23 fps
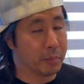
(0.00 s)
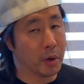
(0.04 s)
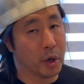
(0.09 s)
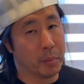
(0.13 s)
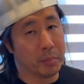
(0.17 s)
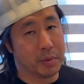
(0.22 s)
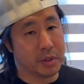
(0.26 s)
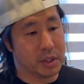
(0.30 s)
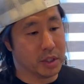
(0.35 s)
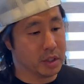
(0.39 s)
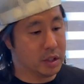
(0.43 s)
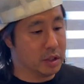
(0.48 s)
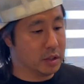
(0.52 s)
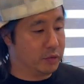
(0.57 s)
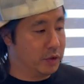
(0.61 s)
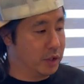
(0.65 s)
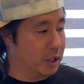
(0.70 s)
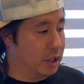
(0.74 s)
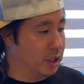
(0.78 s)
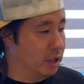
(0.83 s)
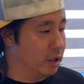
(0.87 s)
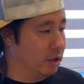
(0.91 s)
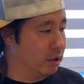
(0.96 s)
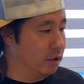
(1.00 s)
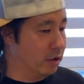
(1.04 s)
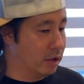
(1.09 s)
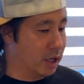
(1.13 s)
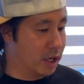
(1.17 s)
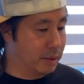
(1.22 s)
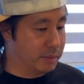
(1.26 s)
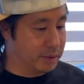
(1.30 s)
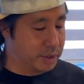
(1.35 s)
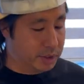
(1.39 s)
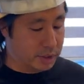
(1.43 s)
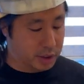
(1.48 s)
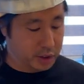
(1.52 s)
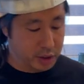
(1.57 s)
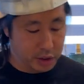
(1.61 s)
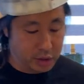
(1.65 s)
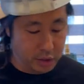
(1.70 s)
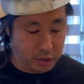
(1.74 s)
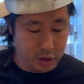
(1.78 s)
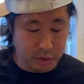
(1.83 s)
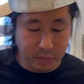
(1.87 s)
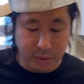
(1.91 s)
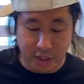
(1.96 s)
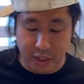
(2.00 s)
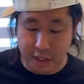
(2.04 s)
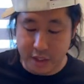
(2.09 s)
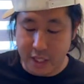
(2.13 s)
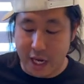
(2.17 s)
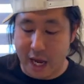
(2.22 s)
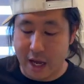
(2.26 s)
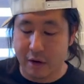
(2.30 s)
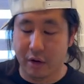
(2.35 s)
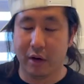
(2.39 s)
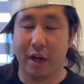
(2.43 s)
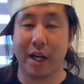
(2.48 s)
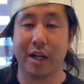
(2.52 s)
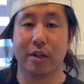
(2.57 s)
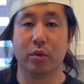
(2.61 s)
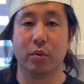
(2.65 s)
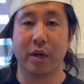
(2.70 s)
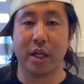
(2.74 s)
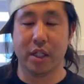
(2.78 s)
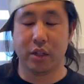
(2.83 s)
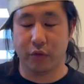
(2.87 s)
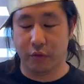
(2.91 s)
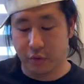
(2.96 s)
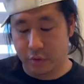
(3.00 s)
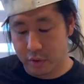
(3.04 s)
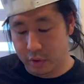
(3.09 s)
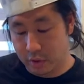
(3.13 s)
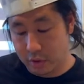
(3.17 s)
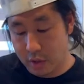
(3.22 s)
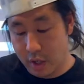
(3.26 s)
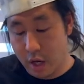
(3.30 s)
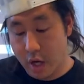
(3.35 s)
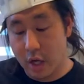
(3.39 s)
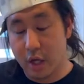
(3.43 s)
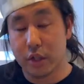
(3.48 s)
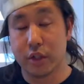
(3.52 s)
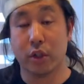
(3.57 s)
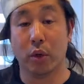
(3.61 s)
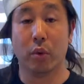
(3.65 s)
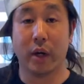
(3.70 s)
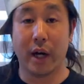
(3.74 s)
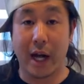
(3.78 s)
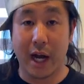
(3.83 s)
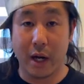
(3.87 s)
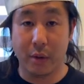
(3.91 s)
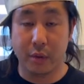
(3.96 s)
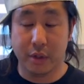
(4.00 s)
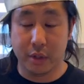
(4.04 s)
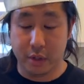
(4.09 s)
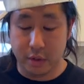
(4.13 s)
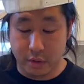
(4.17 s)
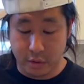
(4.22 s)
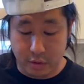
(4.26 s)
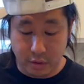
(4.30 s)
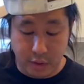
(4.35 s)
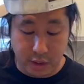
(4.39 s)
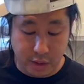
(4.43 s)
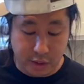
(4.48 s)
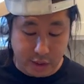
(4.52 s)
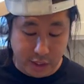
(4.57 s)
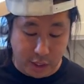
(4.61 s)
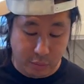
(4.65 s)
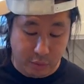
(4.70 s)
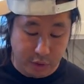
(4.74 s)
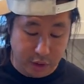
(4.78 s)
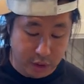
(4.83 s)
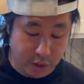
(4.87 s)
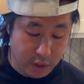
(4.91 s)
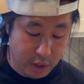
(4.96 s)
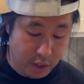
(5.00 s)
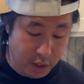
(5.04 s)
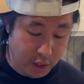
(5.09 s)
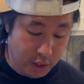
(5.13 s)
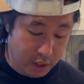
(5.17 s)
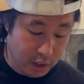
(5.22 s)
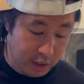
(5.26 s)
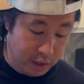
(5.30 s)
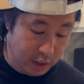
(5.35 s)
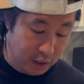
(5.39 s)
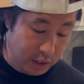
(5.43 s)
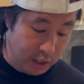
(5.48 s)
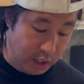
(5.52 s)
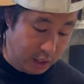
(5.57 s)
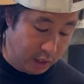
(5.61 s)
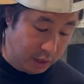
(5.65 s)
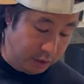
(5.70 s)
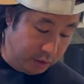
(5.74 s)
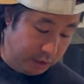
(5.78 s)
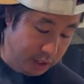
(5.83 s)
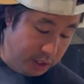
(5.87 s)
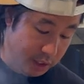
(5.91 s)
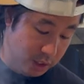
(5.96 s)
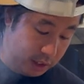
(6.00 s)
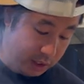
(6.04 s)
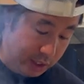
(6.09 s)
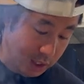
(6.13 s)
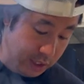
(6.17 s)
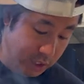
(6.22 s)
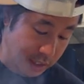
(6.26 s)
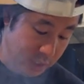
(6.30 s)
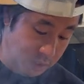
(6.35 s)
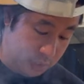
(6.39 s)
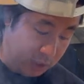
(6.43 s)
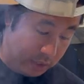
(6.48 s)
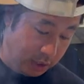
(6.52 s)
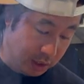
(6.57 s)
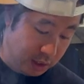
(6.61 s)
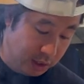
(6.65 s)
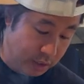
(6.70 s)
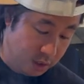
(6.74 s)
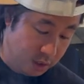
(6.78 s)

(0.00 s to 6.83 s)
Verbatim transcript: purpose of this video, I'm just gonna show you because I don't like to waste food. So what I would do is I would get all these things